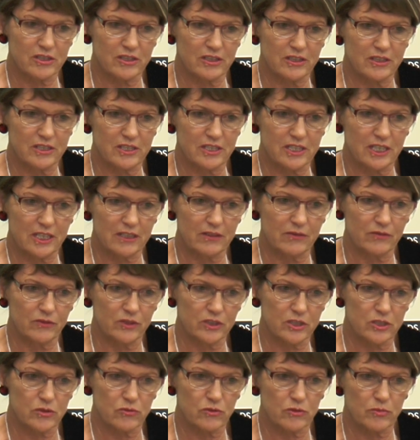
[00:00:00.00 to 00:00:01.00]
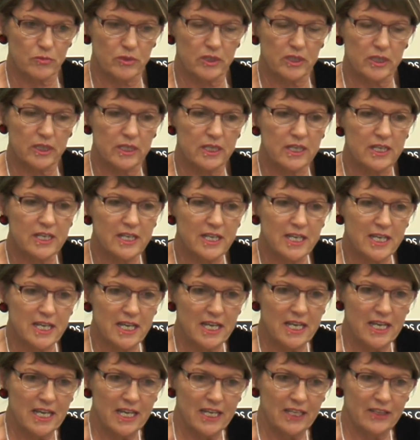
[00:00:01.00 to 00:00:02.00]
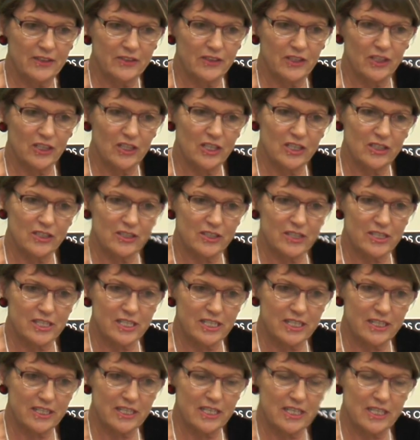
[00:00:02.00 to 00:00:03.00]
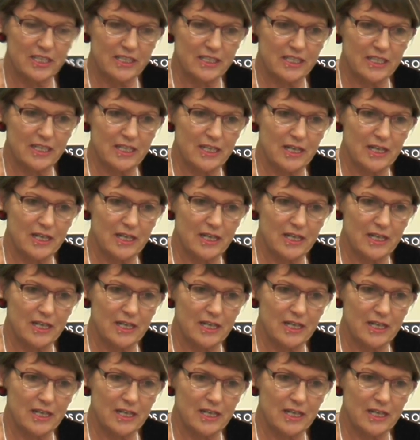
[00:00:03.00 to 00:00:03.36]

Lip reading: in a state of disrepair, and I'd like to see that